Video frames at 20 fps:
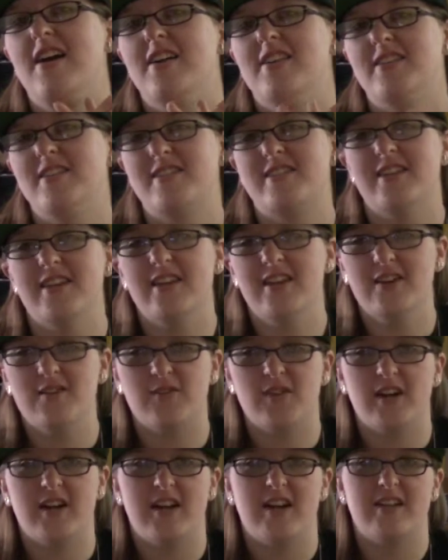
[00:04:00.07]
to see if
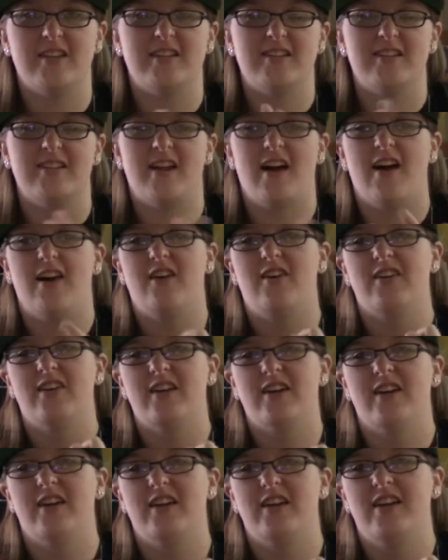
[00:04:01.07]
Red Handed Denial
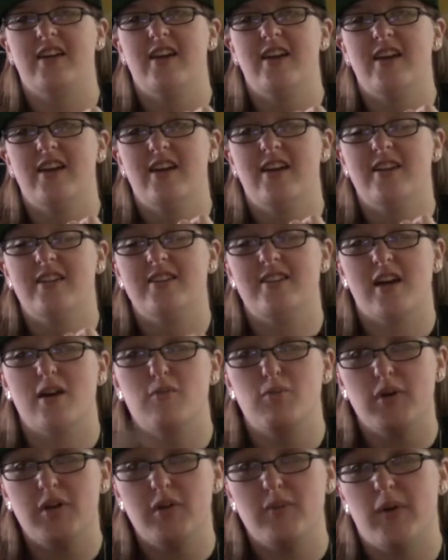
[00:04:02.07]
could top
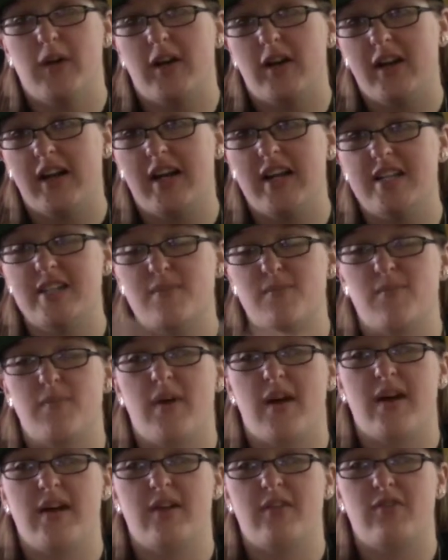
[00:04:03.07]
Widowmaker as
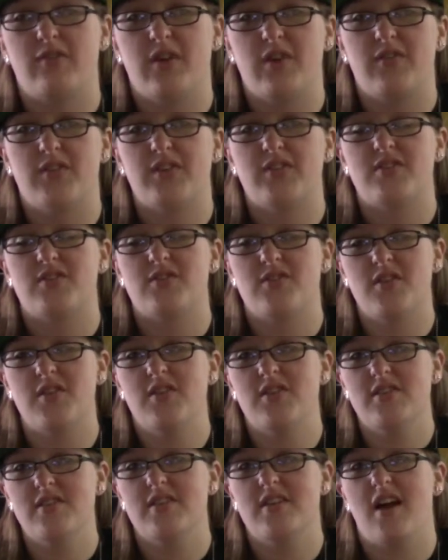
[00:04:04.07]
my favorite
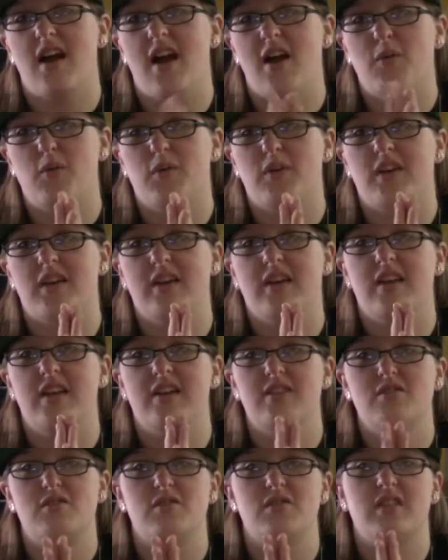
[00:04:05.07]
song. I will get
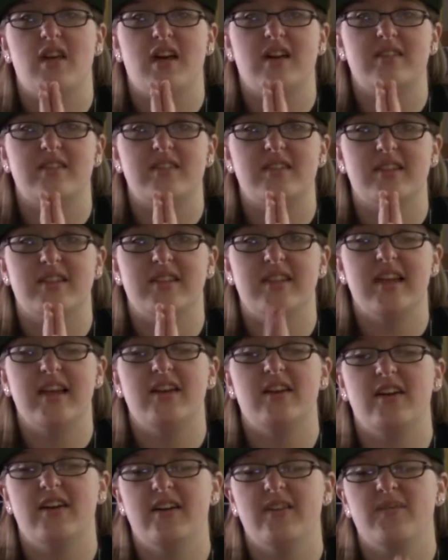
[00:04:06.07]
into that
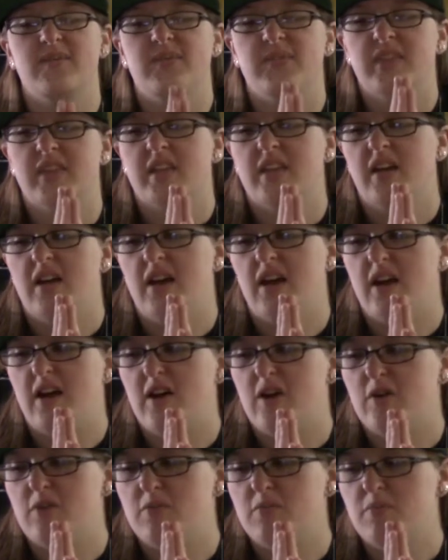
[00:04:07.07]
later.
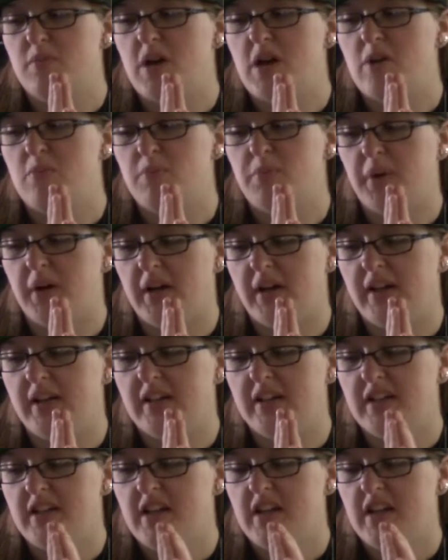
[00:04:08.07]
But